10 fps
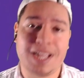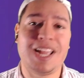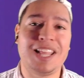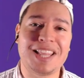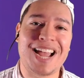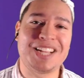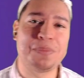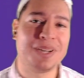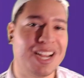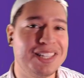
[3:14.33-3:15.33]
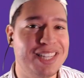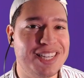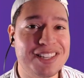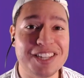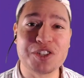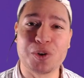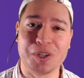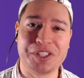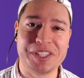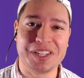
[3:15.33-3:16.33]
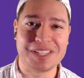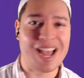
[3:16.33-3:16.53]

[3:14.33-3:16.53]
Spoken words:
And last but not least is Score Shield.